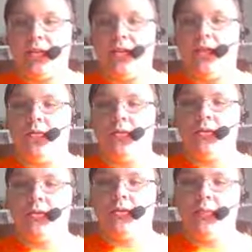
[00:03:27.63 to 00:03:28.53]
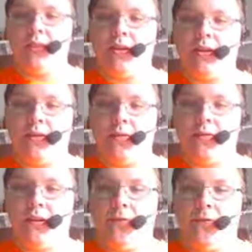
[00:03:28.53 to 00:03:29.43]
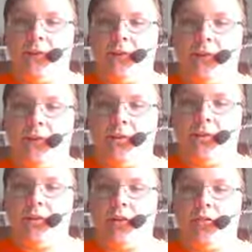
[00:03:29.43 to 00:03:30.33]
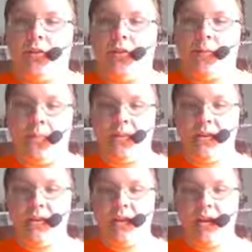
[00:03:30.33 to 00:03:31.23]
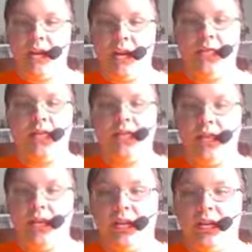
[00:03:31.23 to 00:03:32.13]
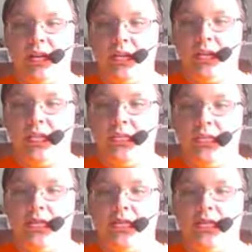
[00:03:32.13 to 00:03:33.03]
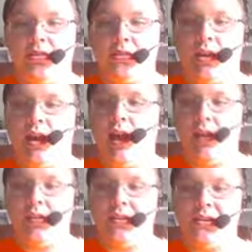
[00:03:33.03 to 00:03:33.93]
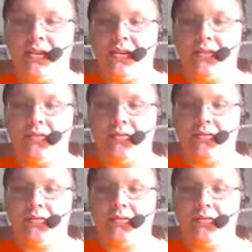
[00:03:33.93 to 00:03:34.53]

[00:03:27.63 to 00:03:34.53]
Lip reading: though, to be a deadly weapon, even in a girl's hand, sir.